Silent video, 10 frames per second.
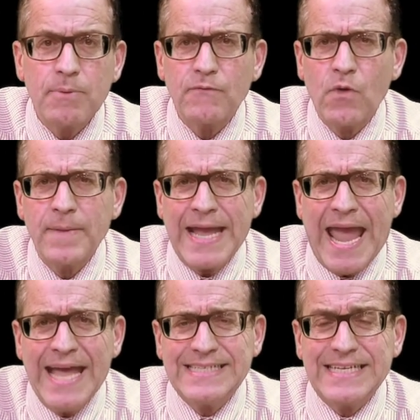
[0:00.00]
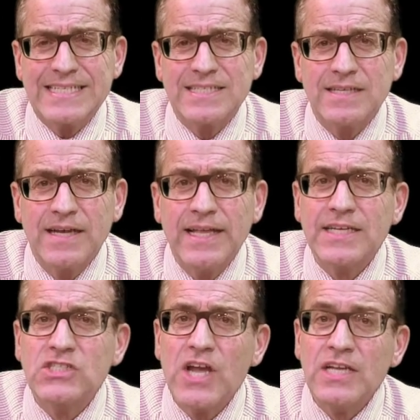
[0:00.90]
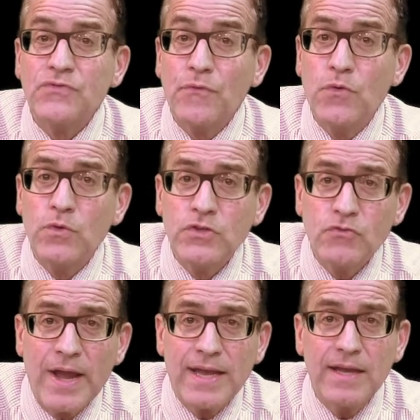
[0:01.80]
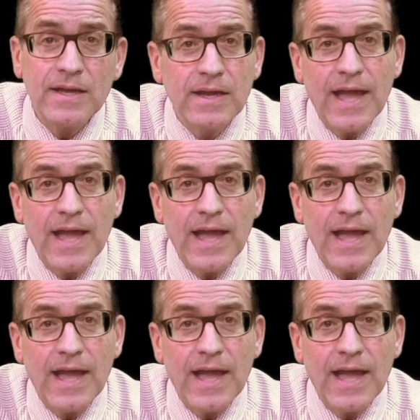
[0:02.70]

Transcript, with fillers: performing antics in exchange for food and drink.